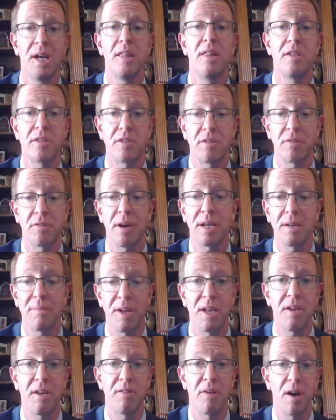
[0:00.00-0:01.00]
The Select
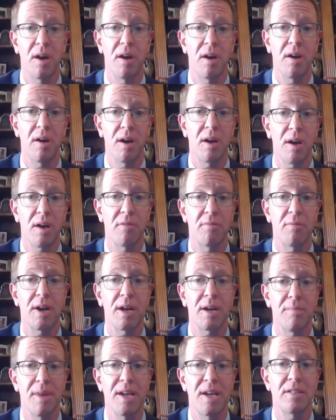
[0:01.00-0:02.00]
Committee uh,
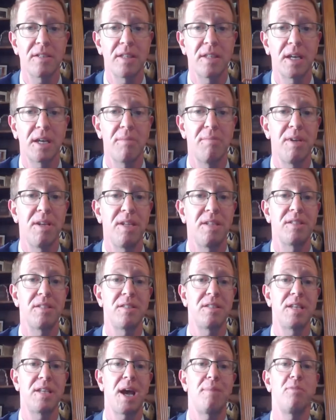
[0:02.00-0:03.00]
recommends that committees
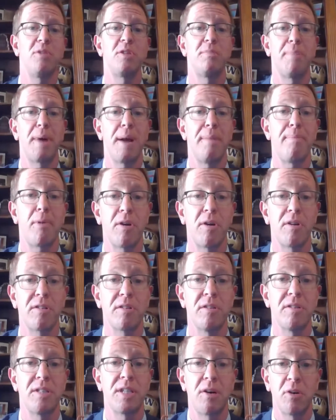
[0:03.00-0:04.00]
establish
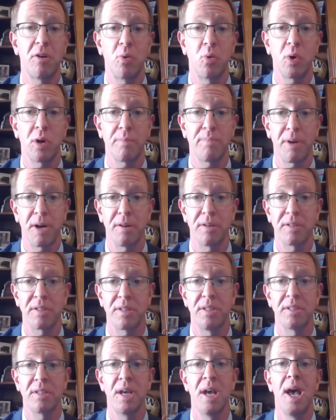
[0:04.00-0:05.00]
bipartisan telework
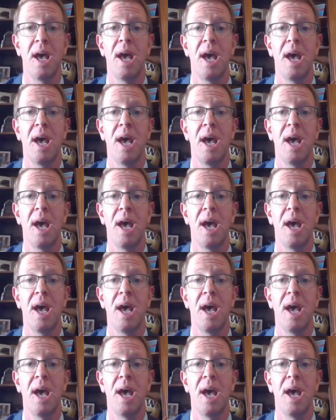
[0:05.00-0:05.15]
policies